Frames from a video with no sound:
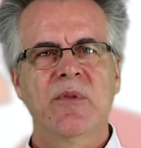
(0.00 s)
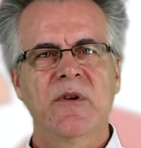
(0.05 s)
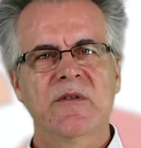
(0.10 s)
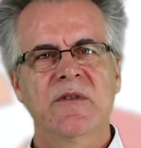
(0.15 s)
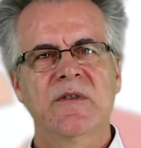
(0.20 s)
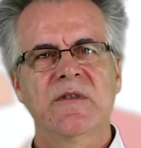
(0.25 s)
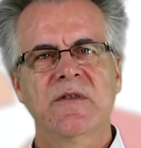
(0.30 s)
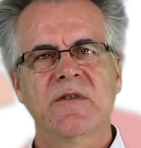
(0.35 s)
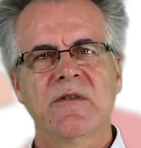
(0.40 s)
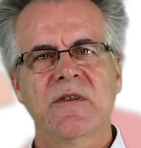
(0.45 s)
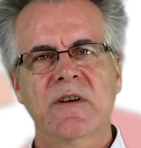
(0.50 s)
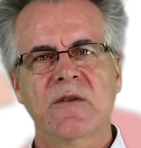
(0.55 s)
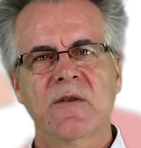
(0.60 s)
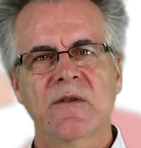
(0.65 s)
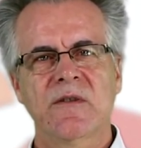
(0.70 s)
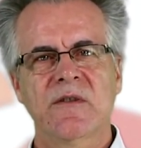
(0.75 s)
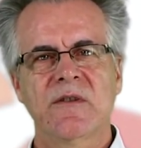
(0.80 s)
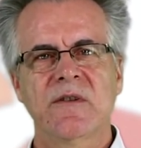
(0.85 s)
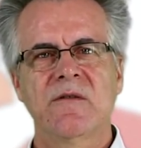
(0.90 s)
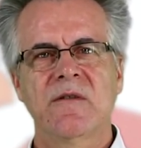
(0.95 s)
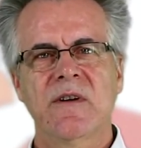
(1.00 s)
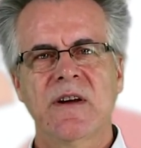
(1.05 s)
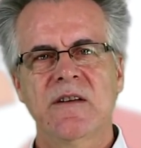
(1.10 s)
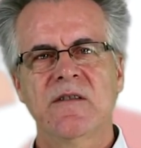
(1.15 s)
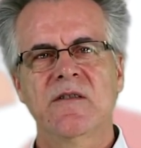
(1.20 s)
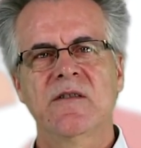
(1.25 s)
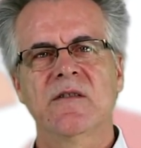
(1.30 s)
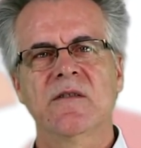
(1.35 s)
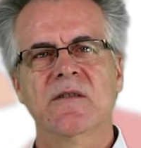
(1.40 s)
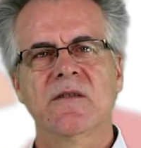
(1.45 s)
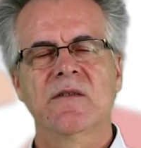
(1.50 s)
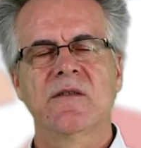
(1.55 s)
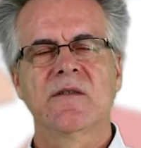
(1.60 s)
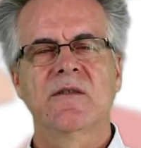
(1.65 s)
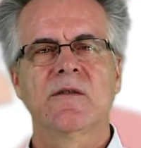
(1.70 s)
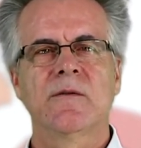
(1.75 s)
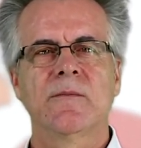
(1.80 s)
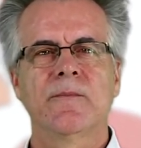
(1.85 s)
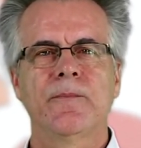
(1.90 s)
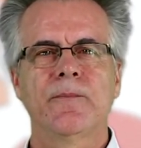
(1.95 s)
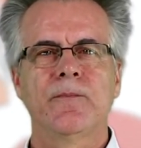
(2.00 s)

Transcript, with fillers: budgetary considerations.